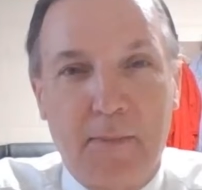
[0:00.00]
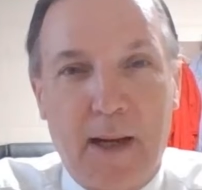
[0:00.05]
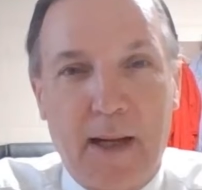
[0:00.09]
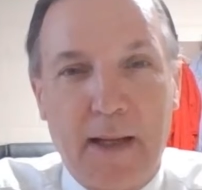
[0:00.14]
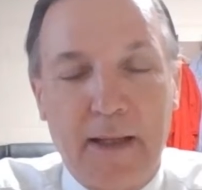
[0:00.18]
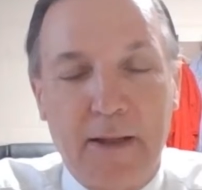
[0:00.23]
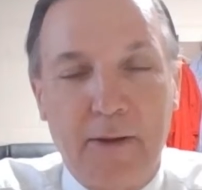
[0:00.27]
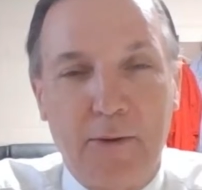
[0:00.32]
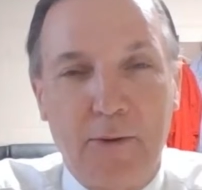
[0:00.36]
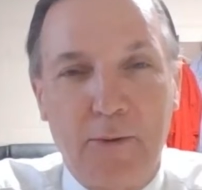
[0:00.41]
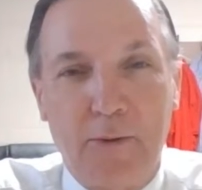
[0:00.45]

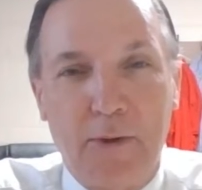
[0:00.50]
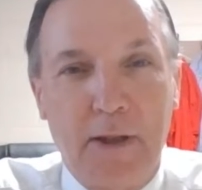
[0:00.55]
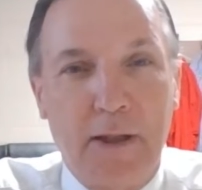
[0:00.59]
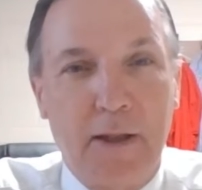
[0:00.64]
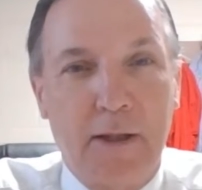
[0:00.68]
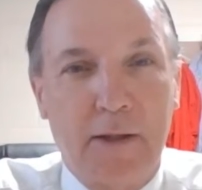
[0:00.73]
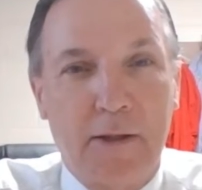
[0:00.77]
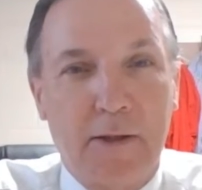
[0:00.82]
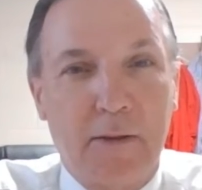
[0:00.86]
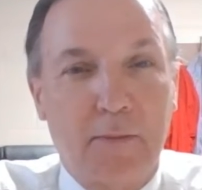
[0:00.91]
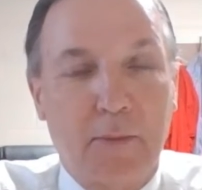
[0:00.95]
somebody who
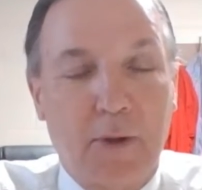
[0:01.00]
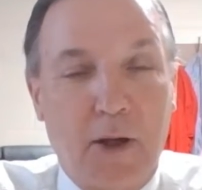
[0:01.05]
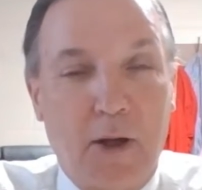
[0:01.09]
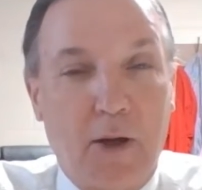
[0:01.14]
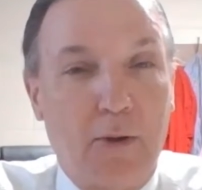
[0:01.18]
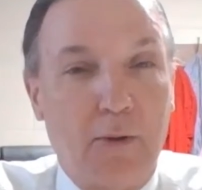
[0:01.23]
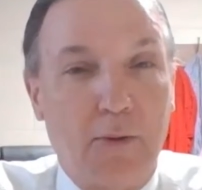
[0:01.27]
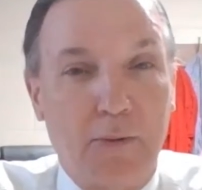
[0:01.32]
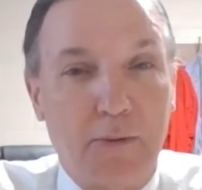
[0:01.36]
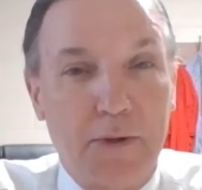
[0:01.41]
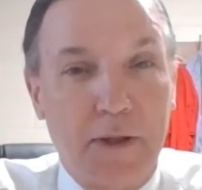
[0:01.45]
needed some
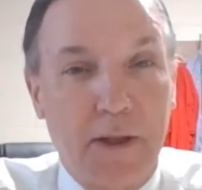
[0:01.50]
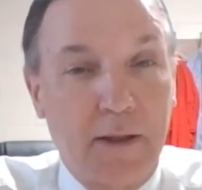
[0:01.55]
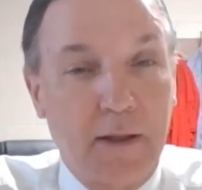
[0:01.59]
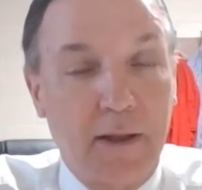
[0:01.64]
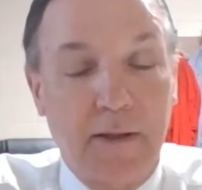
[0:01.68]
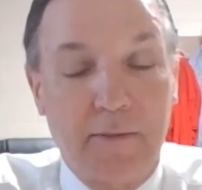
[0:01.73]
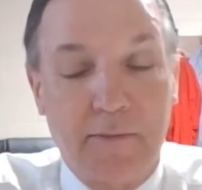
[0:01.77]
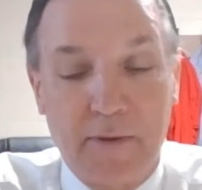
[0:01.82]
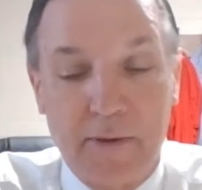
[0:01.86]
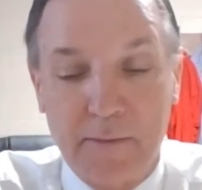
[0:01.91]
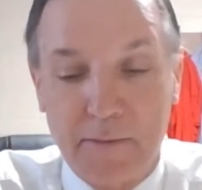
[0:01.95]
clothes
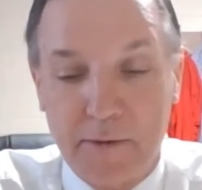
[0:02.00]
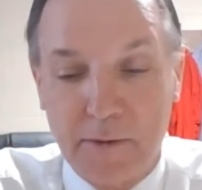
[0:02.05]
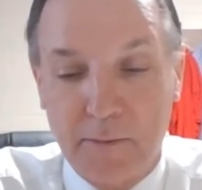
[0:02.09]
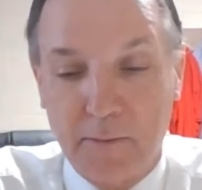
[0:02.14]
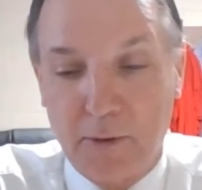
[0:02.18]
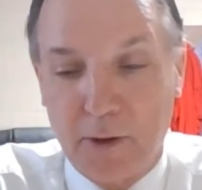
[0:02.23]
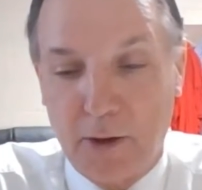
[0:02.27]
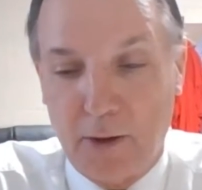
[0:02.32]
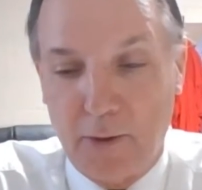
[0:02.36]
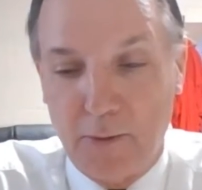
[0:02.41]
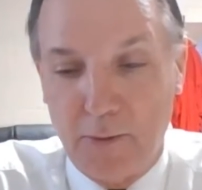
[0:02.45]
and give them
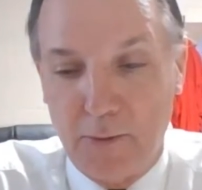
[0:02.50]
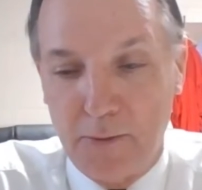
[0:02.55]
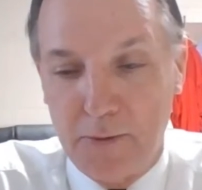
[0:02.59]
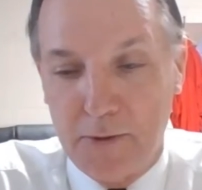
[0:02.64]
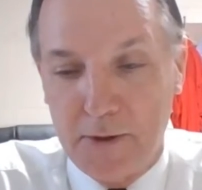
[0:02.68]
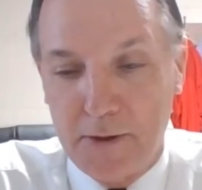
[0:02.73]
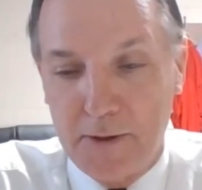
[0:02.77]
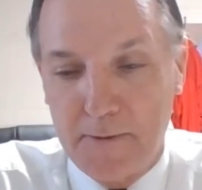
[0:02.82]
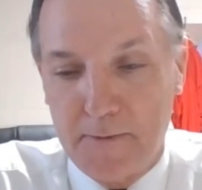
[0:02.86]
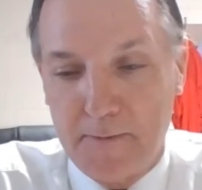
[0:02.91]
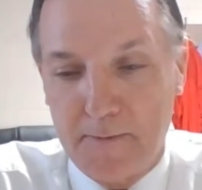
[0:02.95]
some
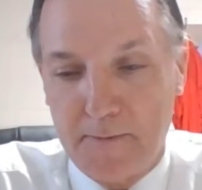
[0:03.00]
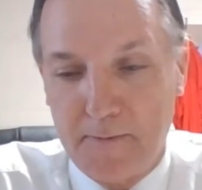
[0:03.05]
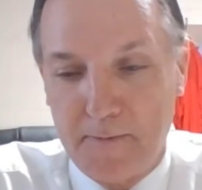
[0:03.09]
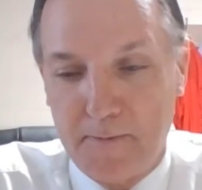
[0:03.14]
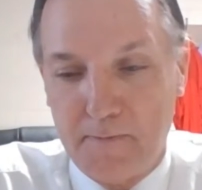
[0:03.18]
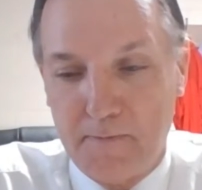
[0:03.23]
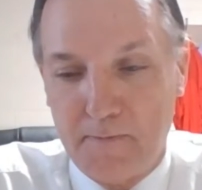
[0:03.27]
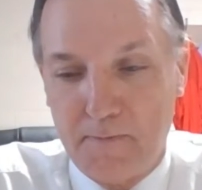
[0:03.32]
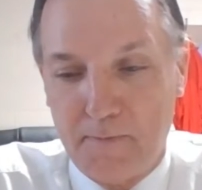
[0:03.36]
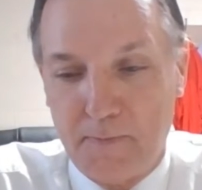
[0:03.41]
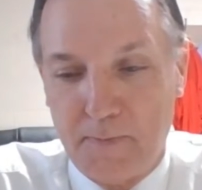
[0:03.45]
clothes?
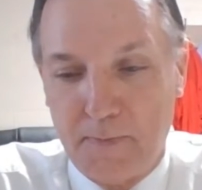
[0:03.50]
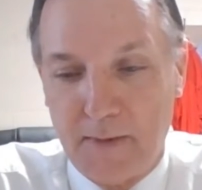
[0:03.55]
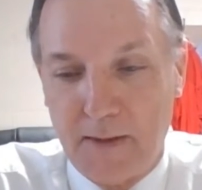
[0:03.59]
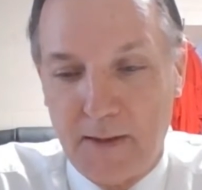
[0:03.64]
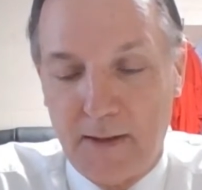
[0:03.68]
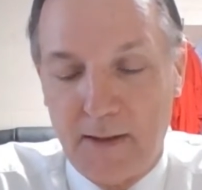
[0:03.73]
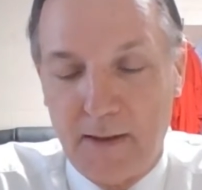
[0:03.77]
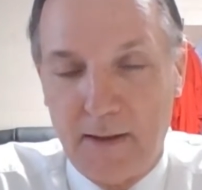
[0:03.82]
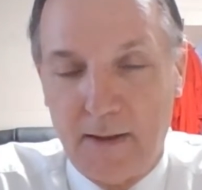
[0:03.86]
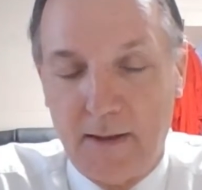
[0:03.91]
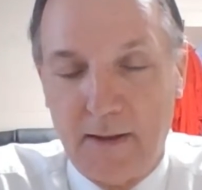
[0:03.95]

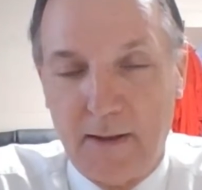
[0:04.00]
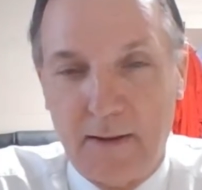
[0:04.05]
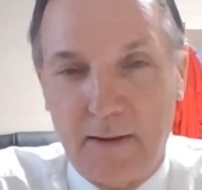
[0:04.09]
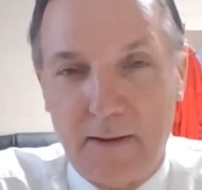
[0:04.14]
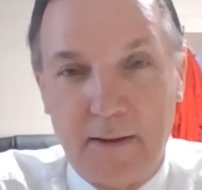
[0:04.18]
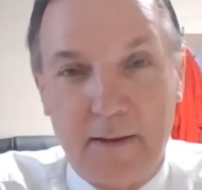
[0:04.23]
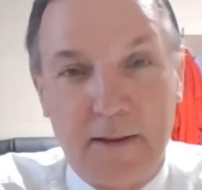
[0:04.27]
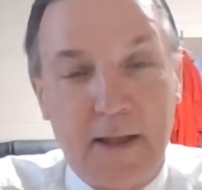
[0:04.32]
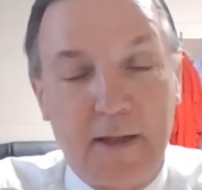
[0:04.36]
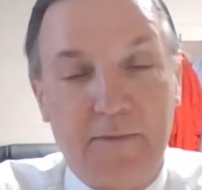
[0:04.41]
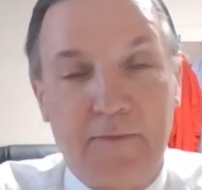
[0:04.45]

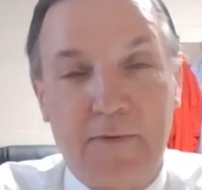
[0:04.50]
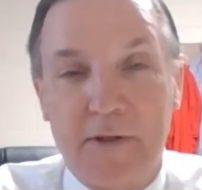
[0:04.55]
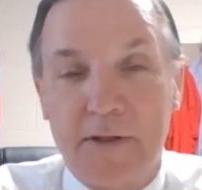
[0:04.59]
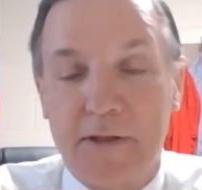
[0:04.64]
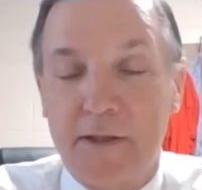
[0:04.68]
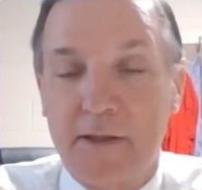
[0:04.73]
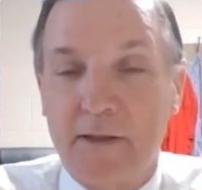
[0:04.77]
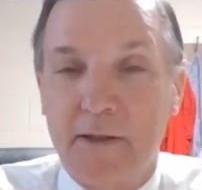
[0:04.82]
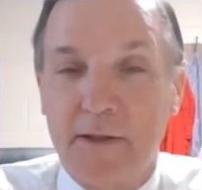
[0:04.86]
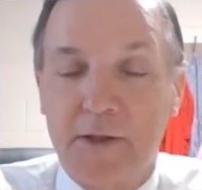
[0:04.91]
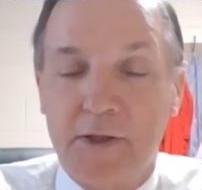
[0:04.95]
Did they
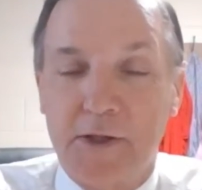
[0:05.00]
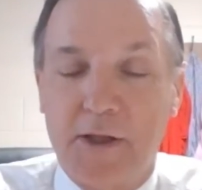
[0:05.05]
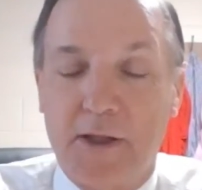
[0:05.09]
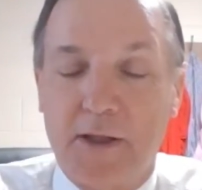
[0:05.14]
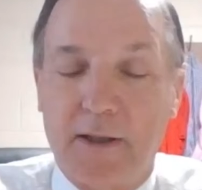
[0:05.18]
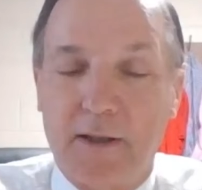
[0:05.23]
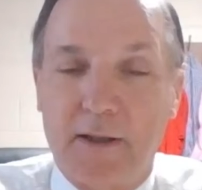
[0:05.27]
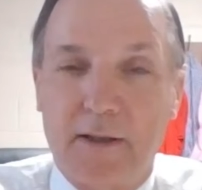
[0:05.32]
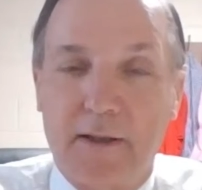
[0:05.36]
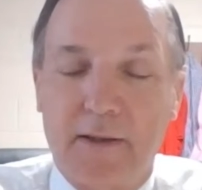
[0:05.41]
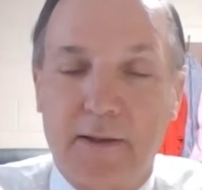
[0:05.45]
visit the
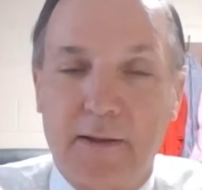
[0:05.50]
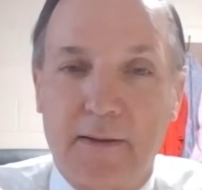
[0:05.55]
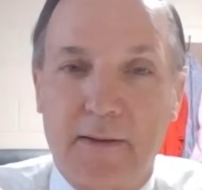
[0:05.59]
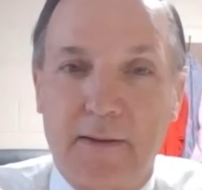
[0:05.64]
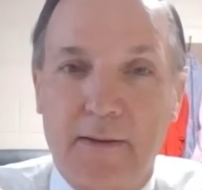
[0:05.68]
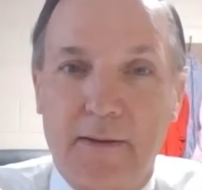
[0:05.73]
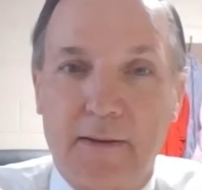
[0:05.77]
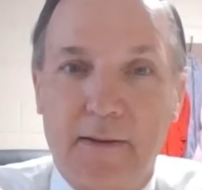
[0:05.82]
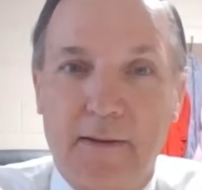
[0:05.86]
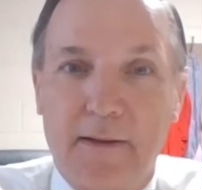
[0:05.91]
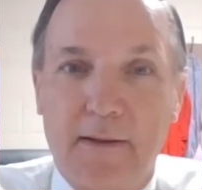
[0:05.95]
sick?
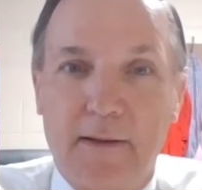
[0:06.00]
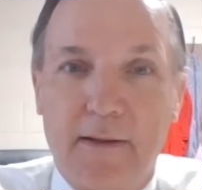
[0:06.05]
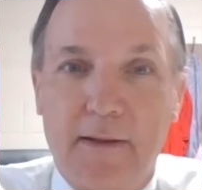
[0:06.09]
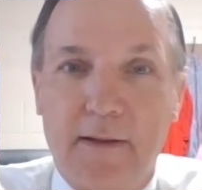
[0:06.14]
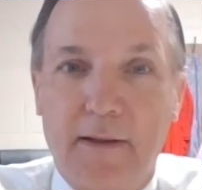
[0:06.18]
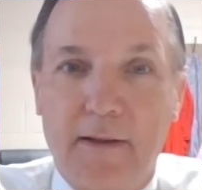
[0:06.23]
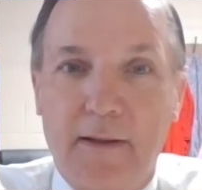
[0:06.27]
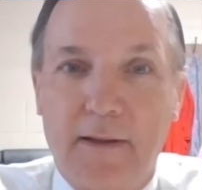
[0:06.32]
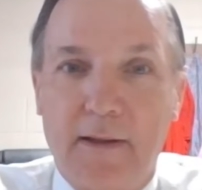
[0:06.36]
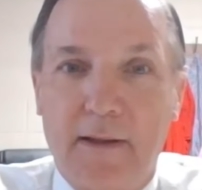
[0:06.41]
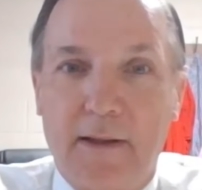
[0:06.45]

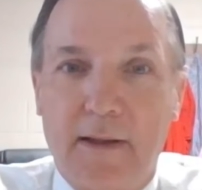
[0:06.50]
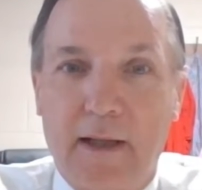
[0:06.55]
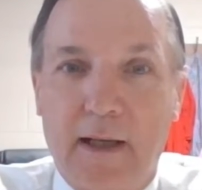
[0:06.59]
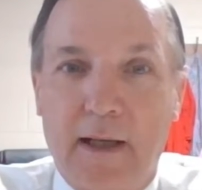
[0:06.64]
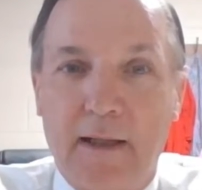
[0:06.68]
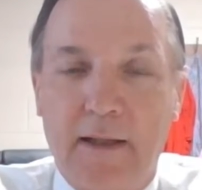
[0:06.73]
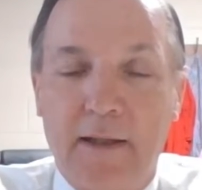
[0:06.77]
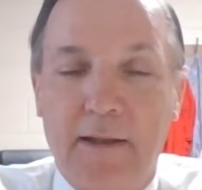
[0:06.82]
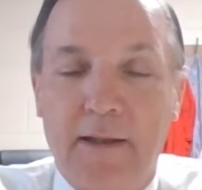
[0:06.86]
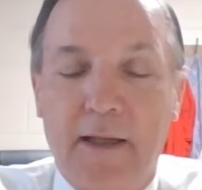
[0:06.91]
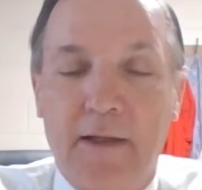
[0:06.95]

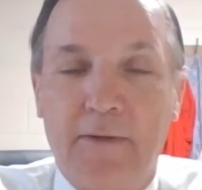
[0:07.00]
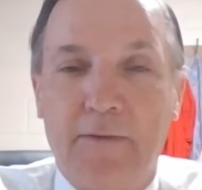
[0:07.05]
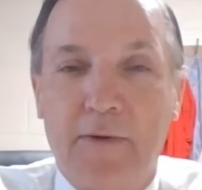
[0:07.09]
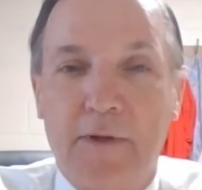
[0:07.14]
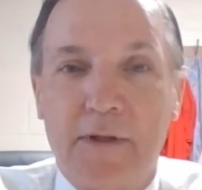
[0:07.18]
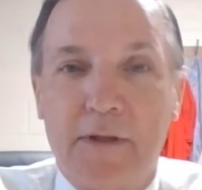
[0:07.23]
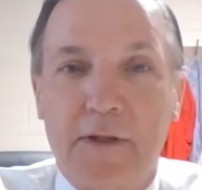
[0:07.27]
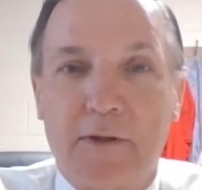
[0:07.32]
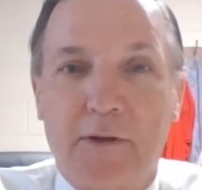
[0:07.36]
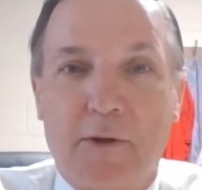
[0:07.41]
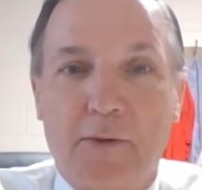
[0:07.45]
And did they
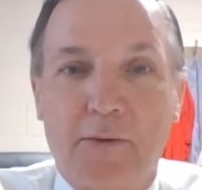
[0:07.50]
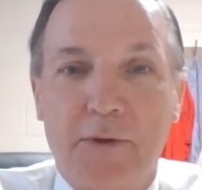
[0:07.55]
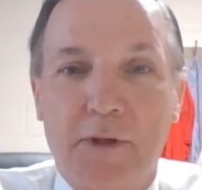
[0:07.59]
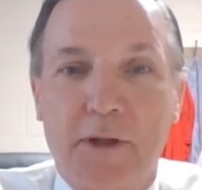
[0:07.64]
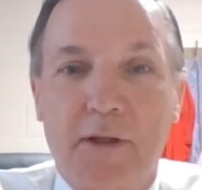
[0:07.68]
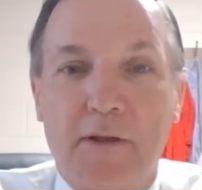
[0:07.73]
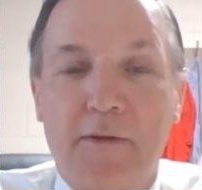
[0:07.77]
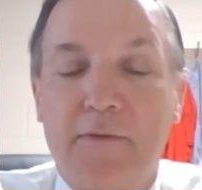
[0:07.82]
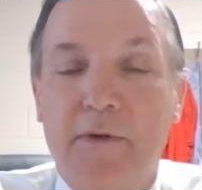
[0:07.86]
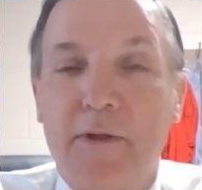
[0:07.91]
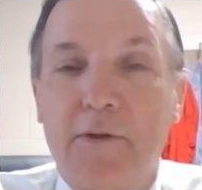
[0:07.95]
visit
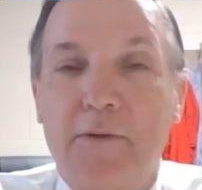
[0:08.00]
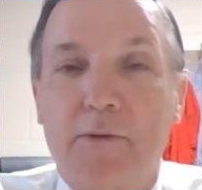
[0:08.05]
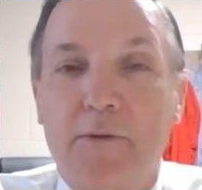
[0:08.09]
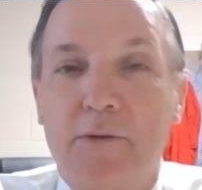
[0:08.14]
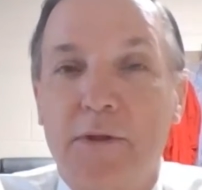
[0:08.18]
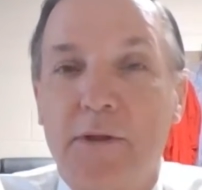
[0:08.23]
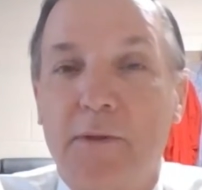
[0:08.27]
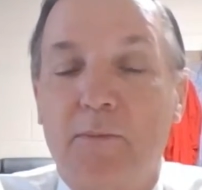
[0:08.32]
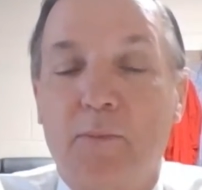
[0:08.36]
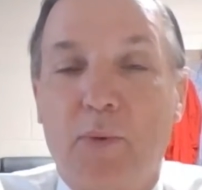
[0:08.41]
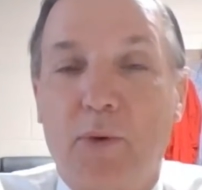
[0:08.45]
those
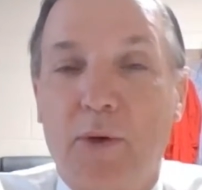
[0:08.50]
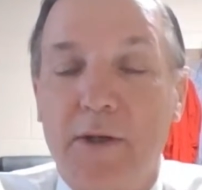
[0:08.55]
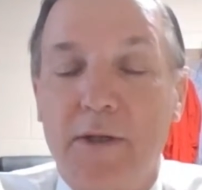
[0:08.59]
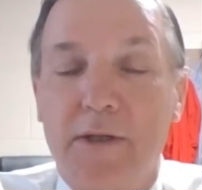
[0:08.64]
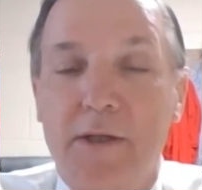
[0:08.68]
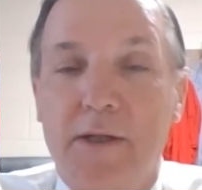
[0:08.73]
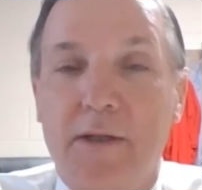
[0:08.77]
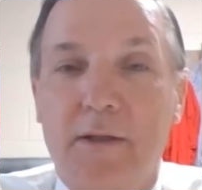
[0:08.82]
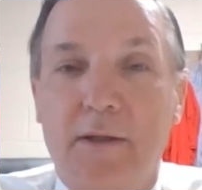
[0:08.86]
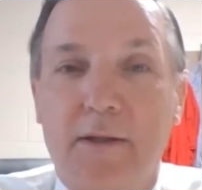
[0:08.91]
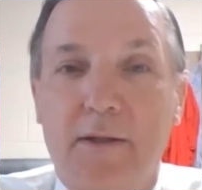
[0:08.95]
individuals in
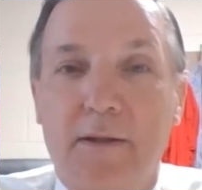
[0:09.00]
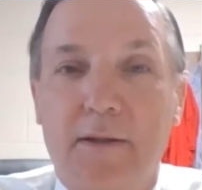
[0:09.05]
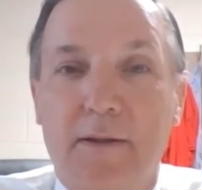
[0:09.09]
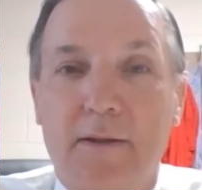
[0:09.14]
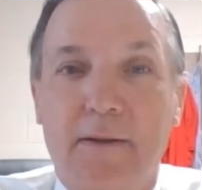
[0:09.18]
prison?